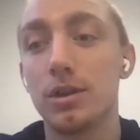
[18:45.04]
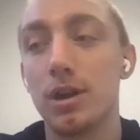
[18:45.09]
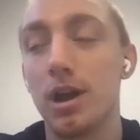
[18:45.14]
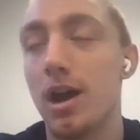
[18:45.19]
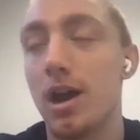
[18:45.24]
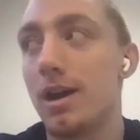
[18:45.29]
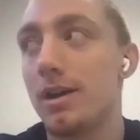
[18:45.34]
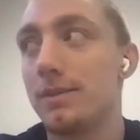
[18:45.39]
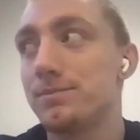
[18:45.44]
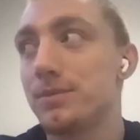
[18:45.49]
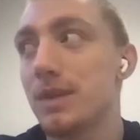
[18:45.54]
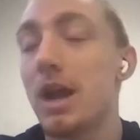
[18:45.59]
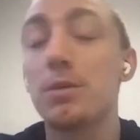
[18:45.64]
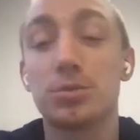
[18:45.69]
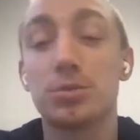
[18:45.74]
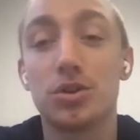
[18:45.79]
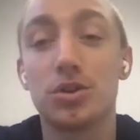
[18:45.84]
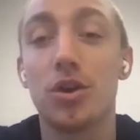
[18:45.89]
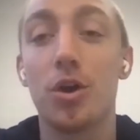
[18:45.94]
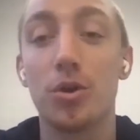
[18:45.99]
uh,
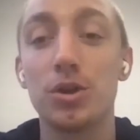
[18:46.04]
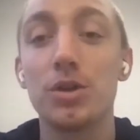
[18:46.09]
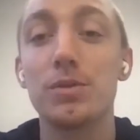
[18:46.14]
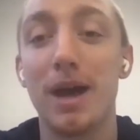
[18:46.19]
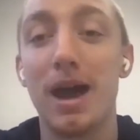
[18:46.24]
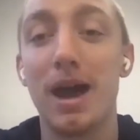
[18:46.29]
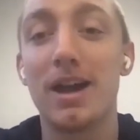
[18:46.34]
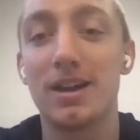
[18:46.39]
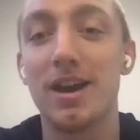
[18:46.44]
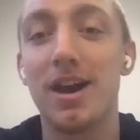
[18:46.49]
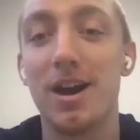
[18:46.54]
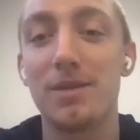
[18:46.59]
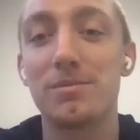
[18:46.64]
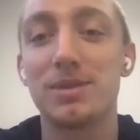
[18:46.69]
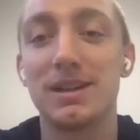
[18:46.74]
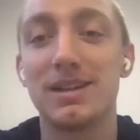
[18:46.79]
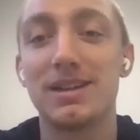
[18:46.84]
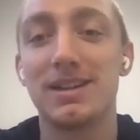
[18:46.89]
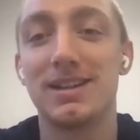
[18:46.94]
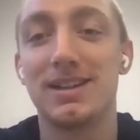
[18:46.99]
helped grow you back
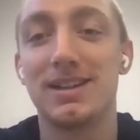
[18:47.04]
up.